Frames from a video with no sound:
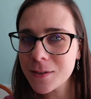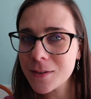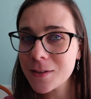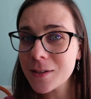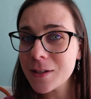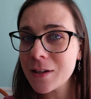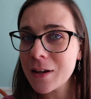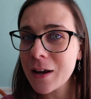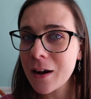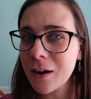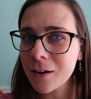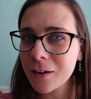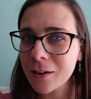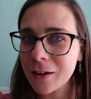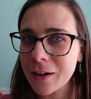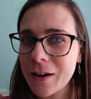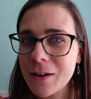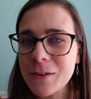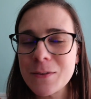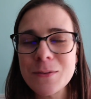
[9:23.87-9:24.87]

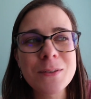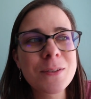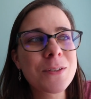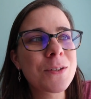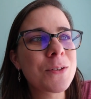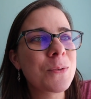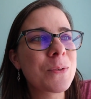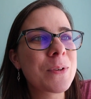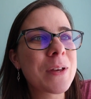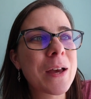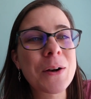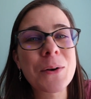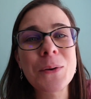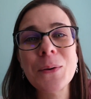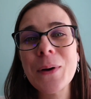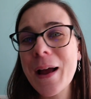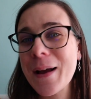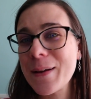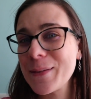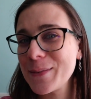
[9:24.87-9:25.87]
scenarios to get
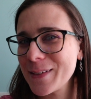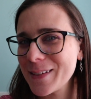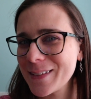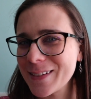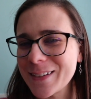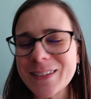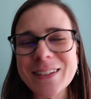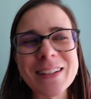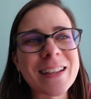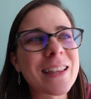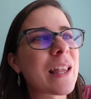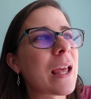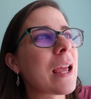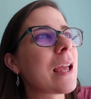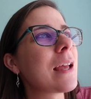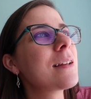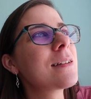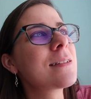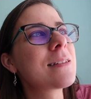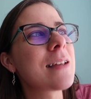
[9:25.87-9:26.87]
around certain
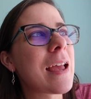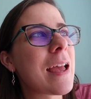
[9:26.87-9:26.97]
things.